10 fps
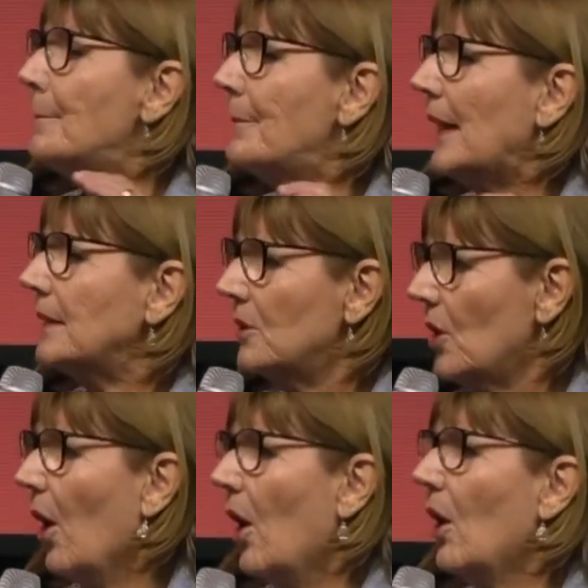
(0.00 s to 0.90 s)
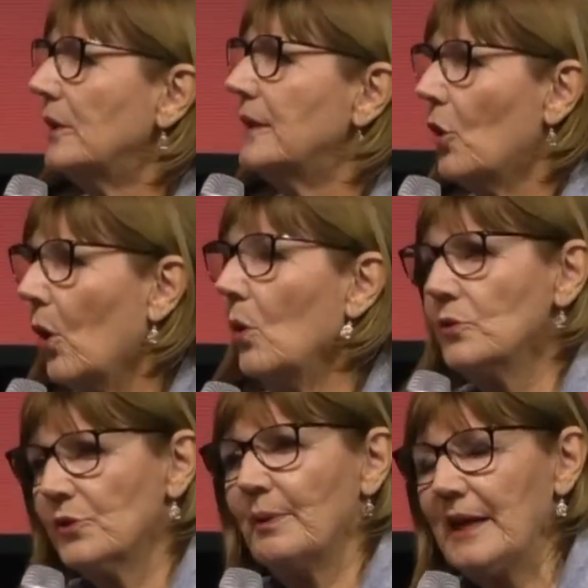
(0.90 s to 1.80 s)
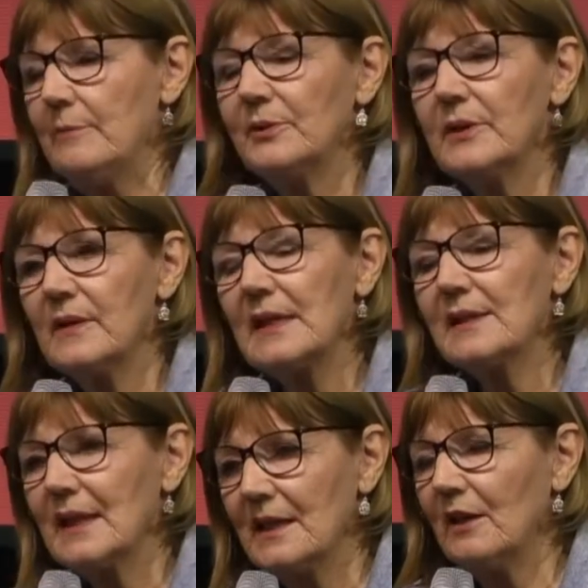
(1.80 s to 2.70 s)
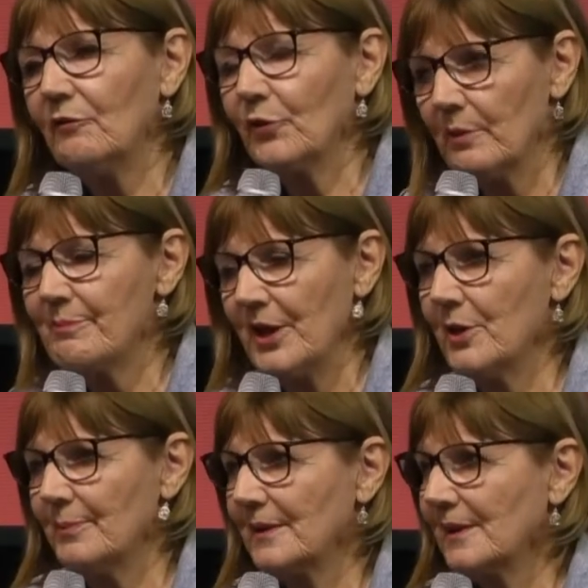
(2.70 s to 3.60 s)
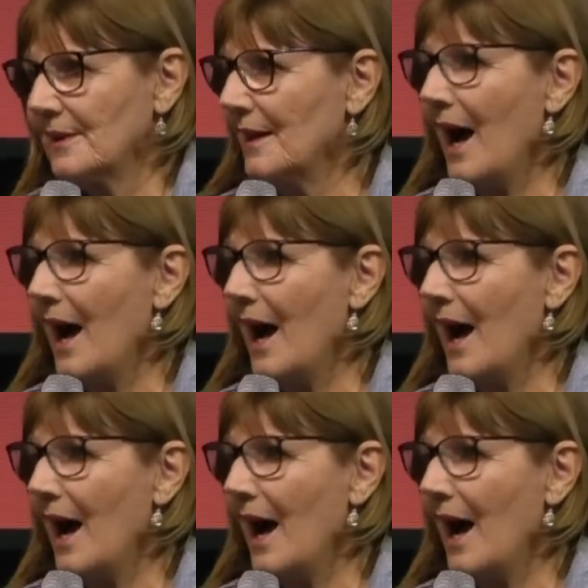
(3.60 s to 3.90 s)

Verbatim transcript: But God calls people to this city for a purpose.